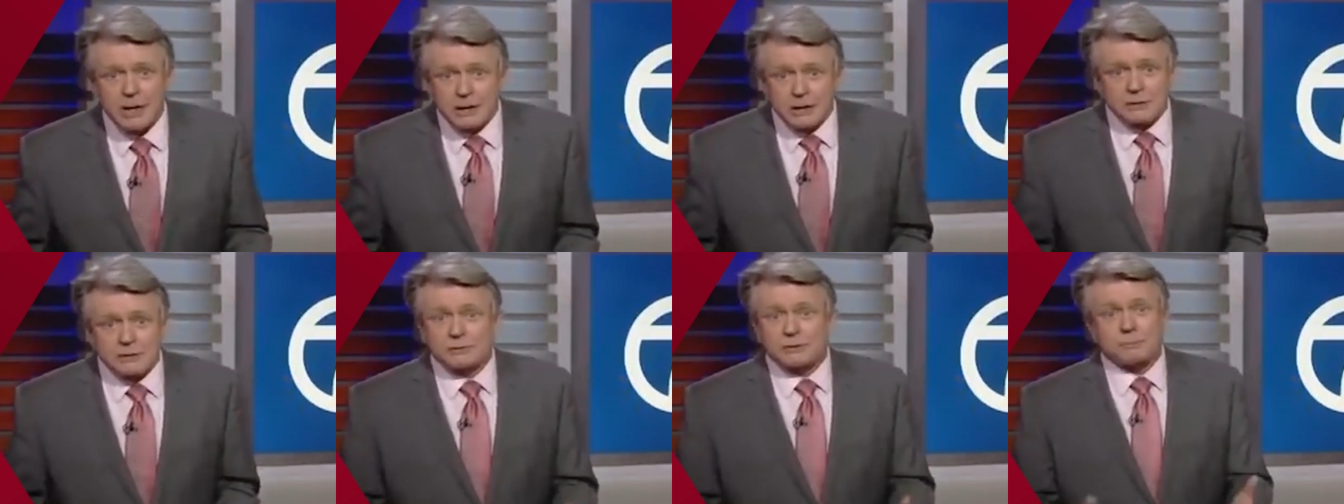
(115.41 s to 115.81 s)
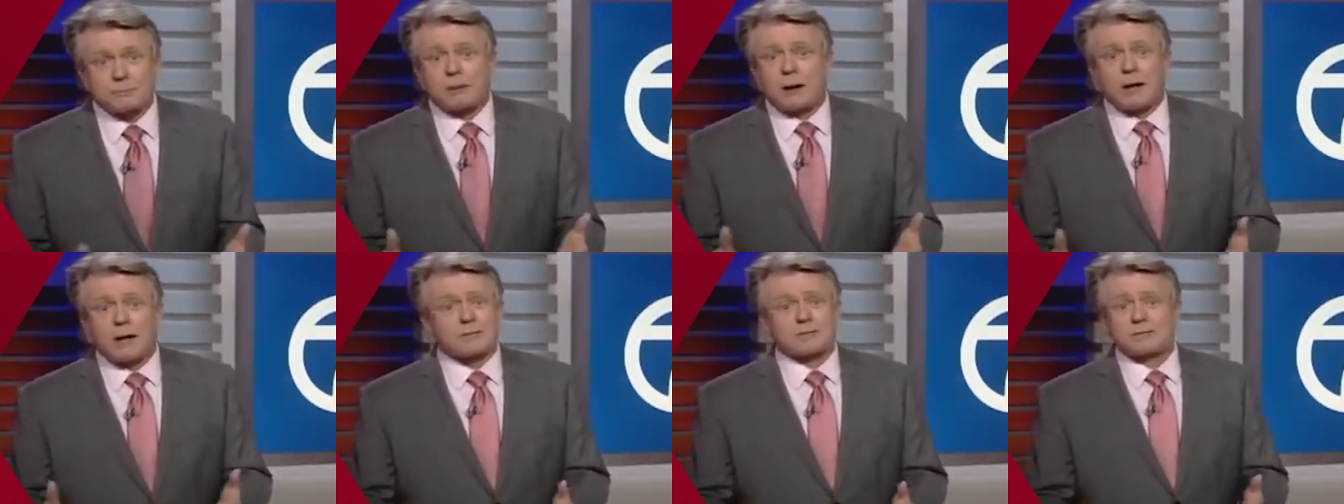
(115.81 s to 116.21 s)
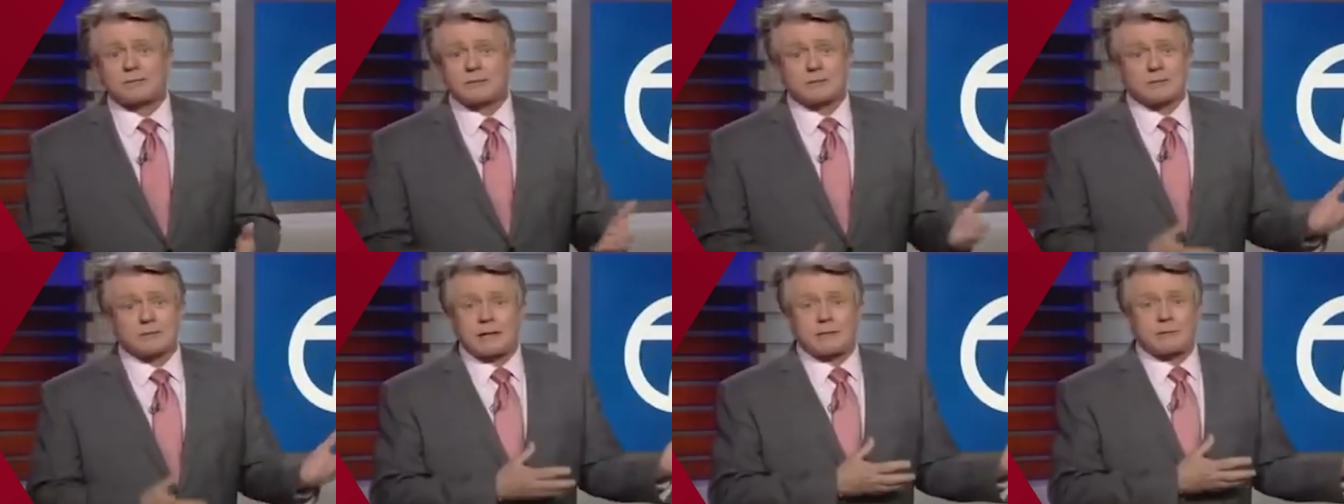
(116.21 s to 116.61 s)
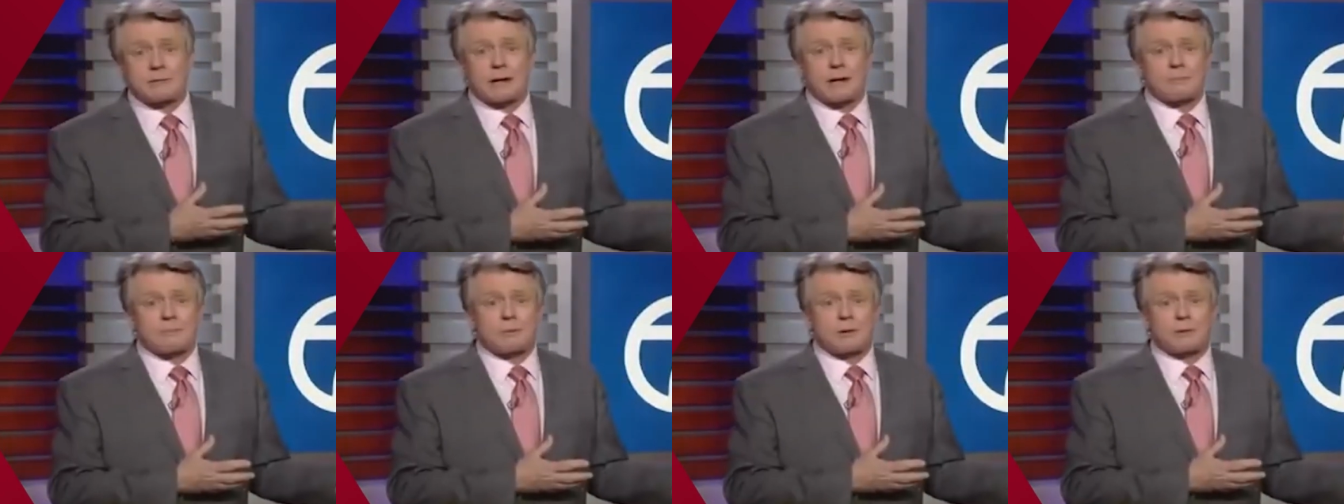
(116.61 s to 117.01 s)
His deposit never
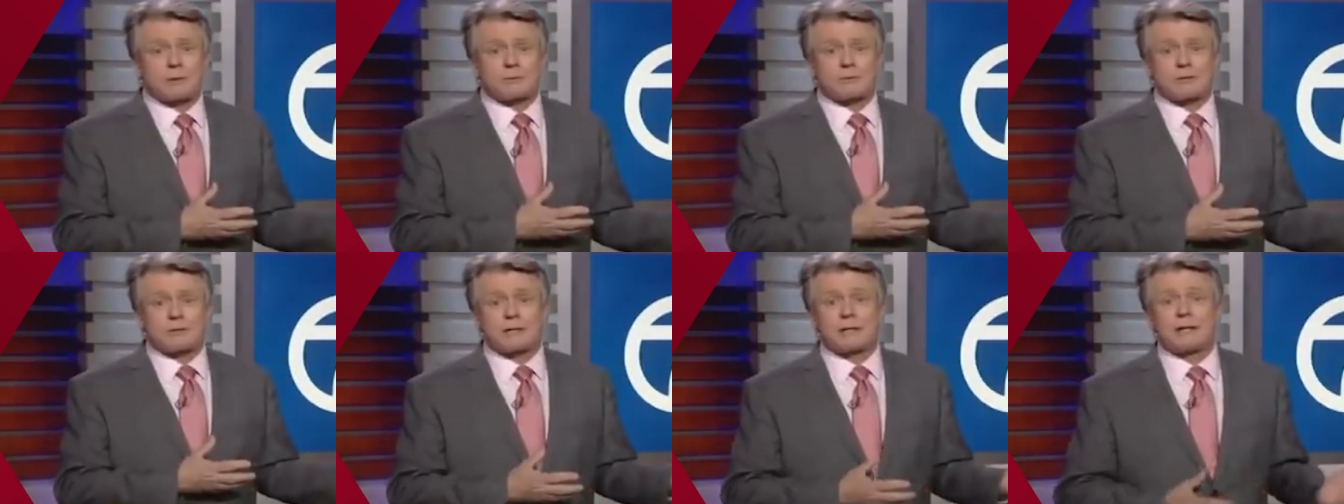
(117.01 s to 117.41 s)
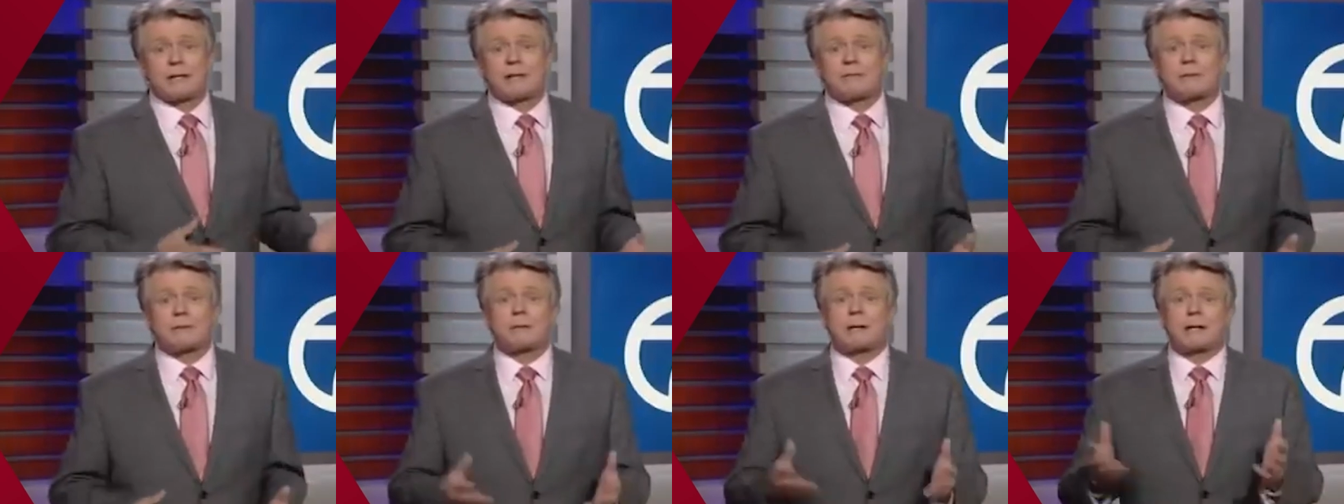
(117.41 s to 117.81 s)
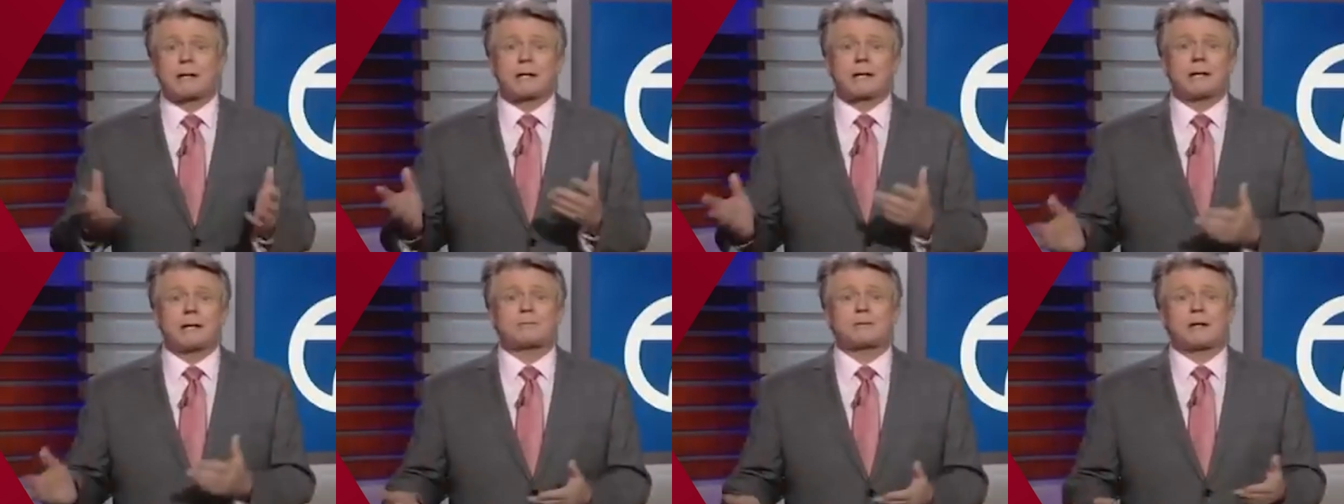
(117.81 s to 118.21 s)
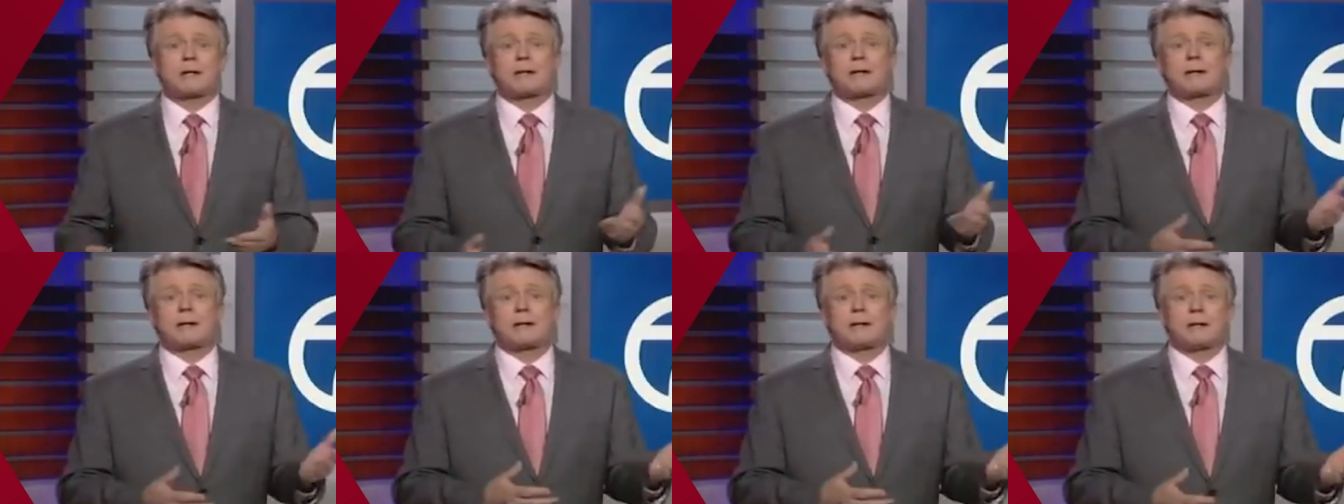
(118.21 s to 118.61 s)
got posted, and everybody kept
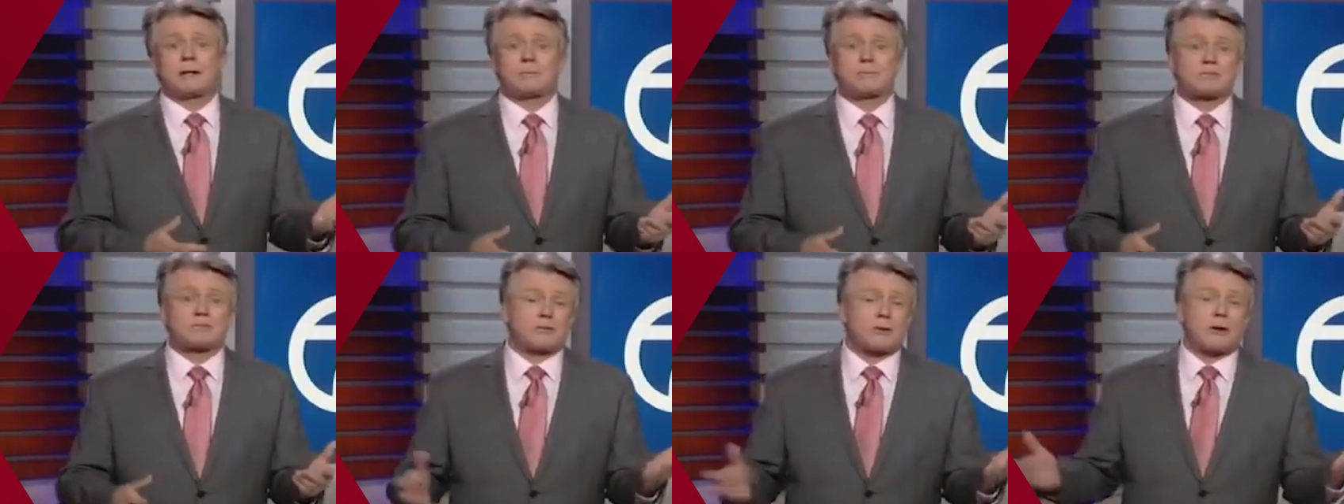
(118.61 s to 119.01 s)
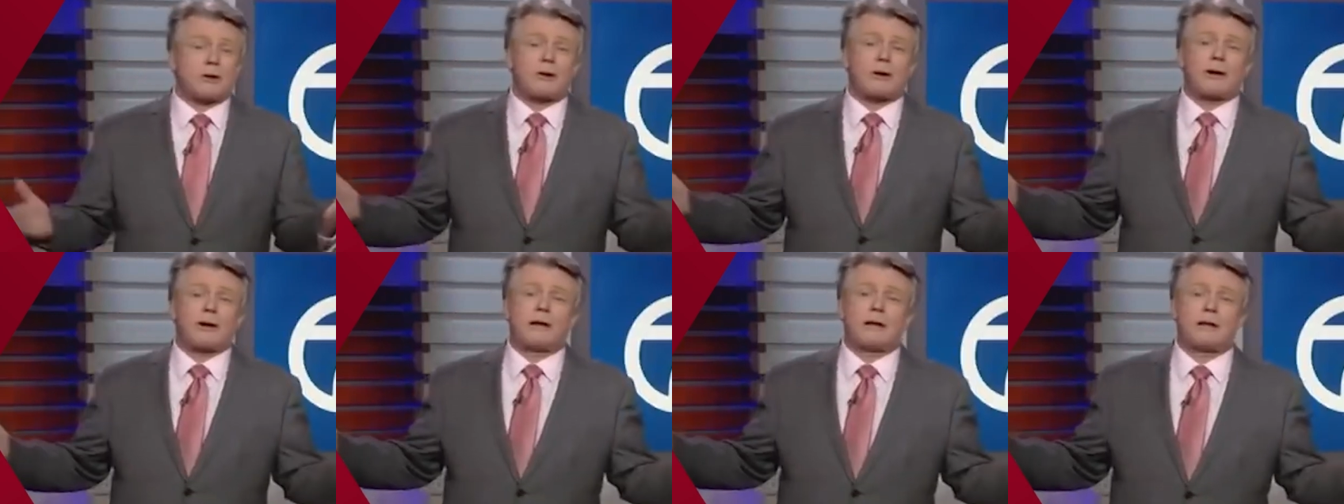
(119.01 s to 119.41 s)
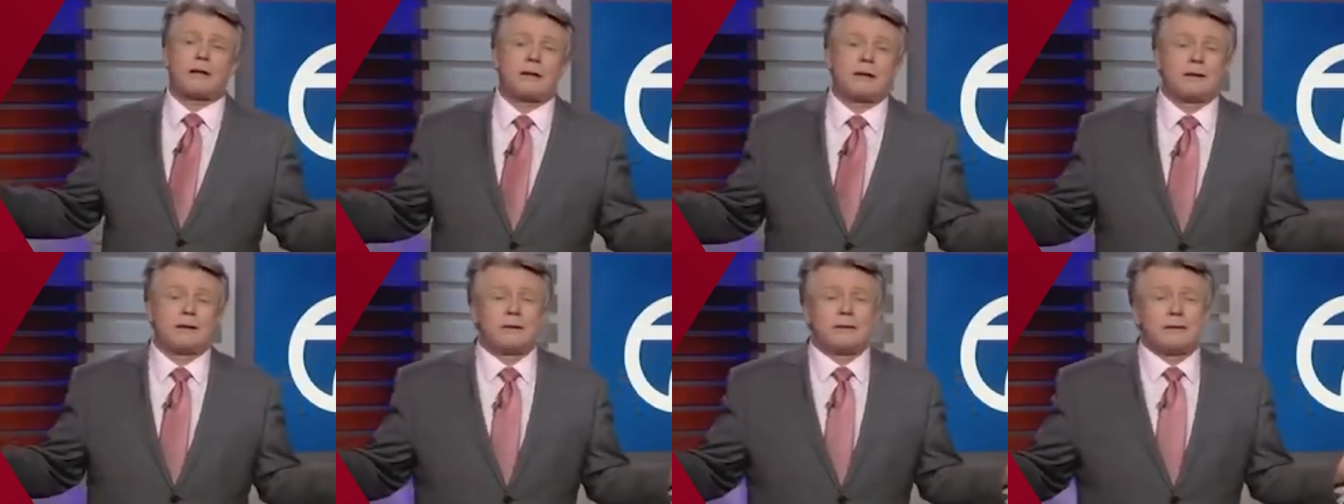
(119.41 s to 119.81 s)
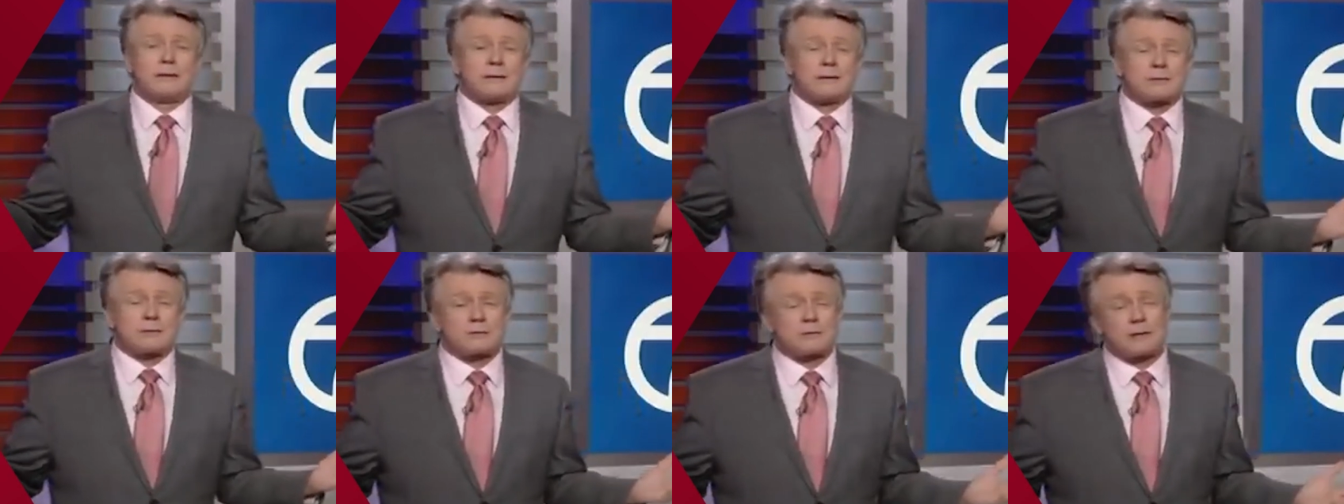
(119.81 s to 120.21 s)
telling him, sorry,
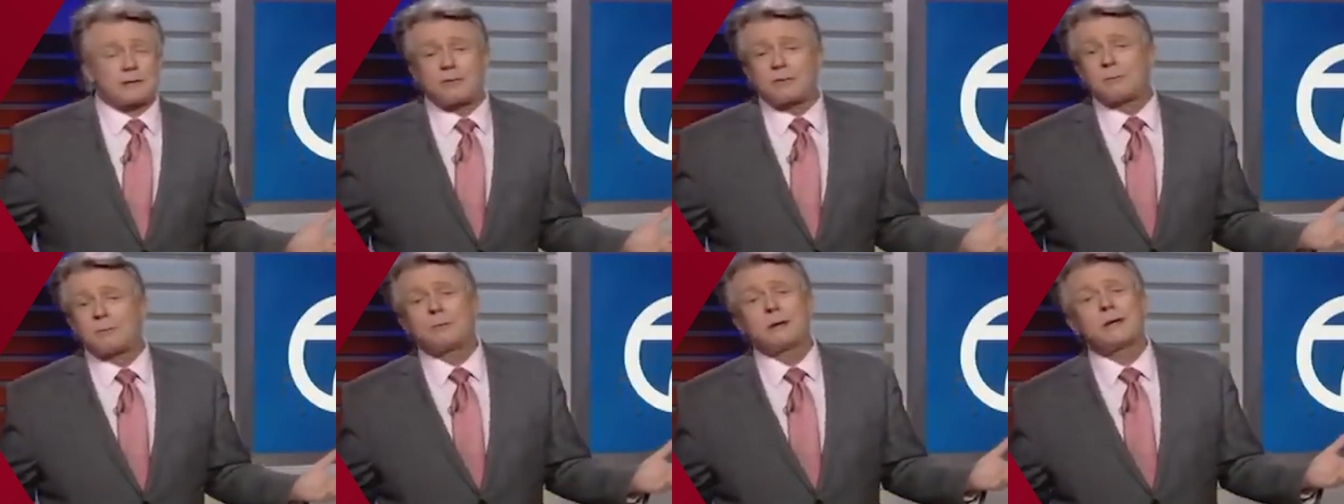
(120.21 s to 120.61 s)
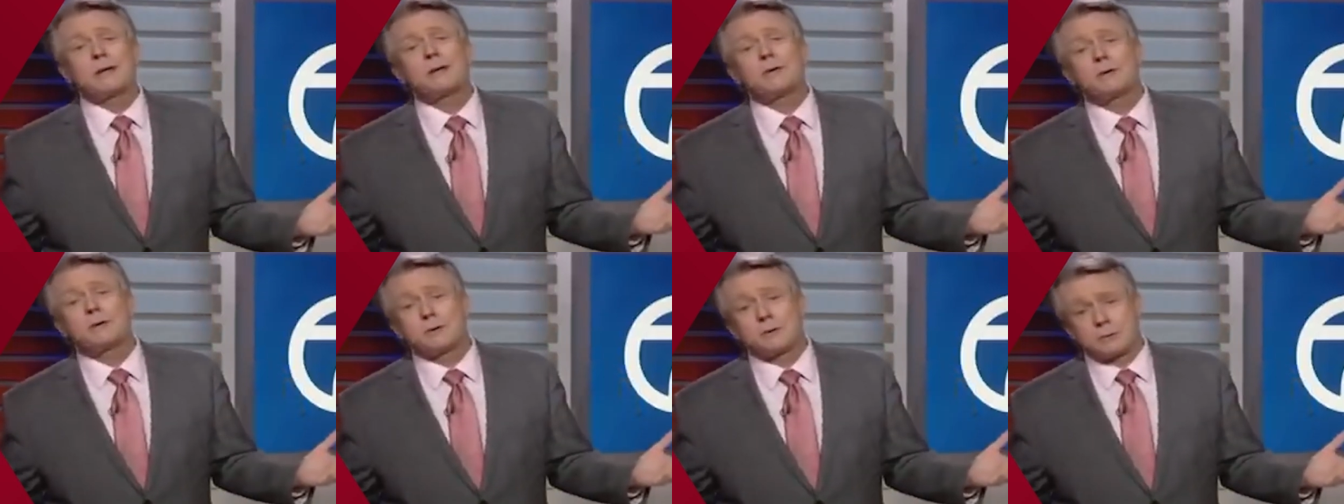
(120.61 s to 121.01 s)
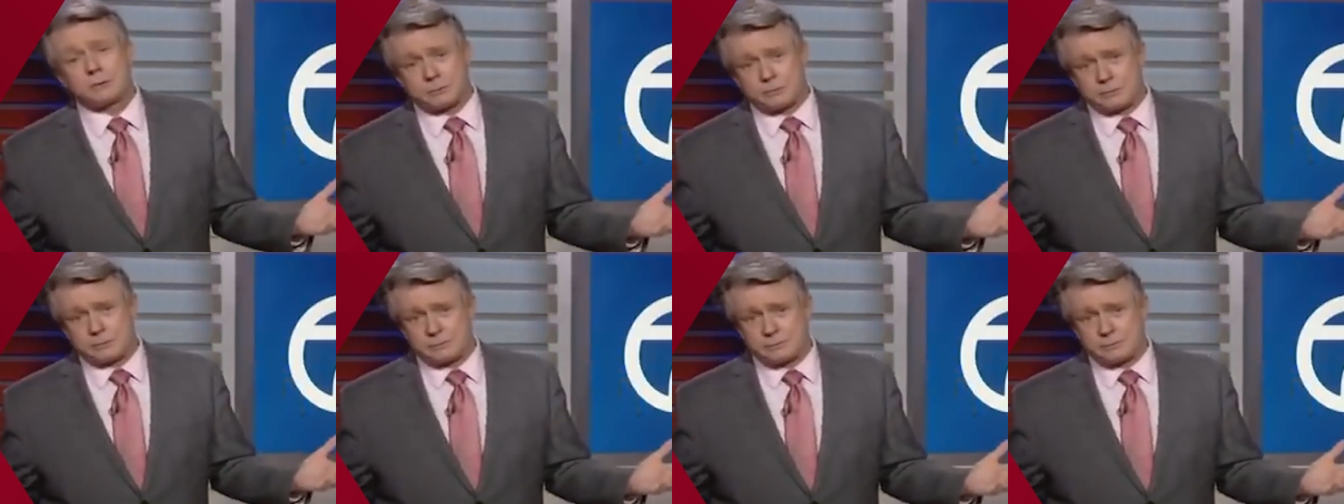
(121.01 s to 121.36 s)
there's nothing we can do.